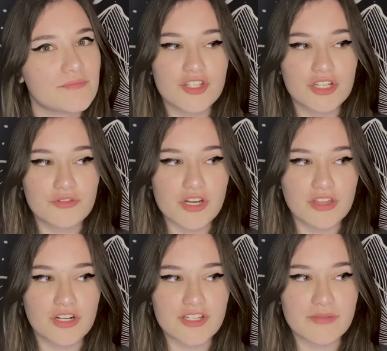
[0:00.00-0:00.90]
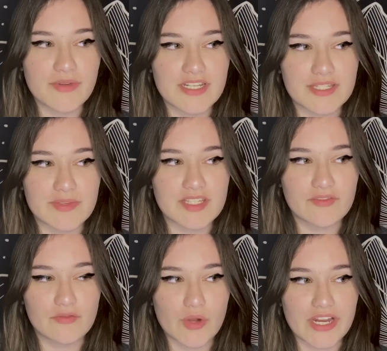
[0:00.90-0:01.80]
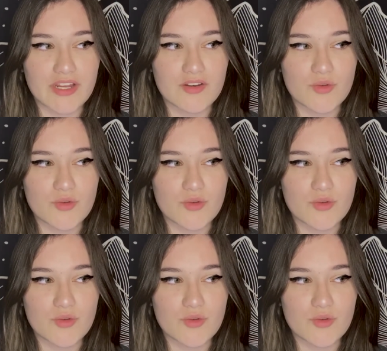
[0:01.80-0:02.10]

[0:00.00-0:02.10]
Children learn to be dismissive-avoidant